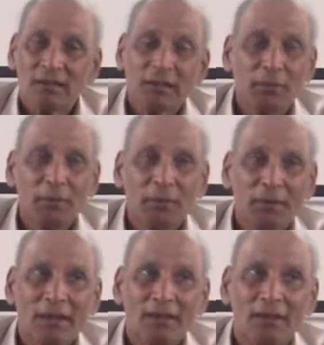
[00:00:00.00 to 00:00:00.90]
Simply
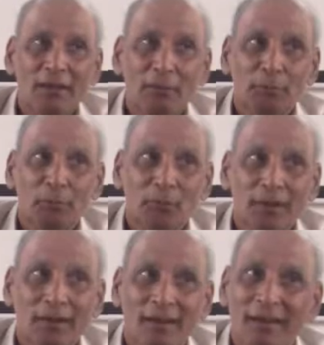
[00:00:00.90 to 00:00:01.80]
because you have
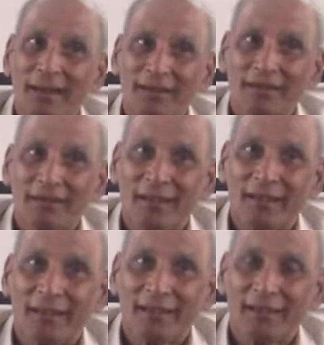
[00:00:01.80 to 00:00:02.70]
put it in
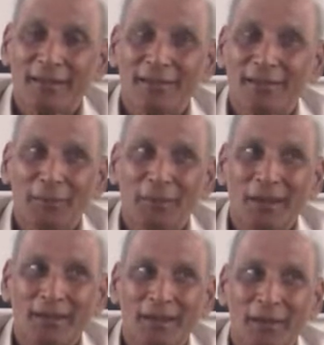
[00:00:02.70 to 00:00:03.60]
Eksamjaya, that doesn't
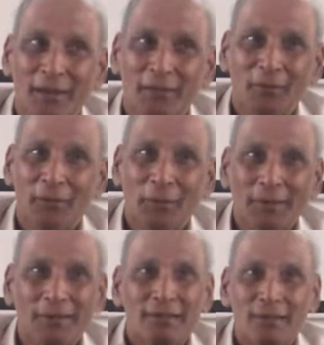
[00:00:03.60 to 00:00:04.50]
mean that
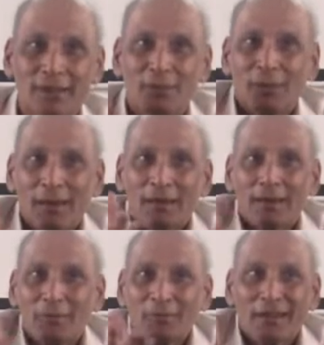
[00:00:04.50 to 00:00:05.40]
Vipratisheda only
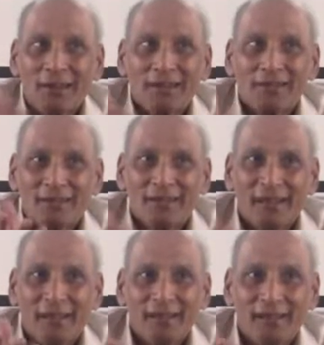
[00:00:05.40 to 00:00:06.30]
comes in
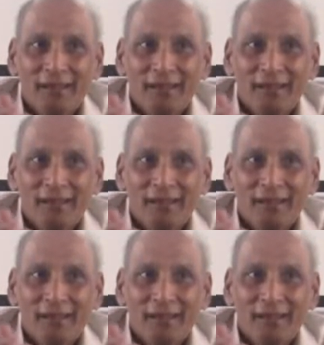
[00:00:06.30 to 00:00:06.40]
Eksamjaya.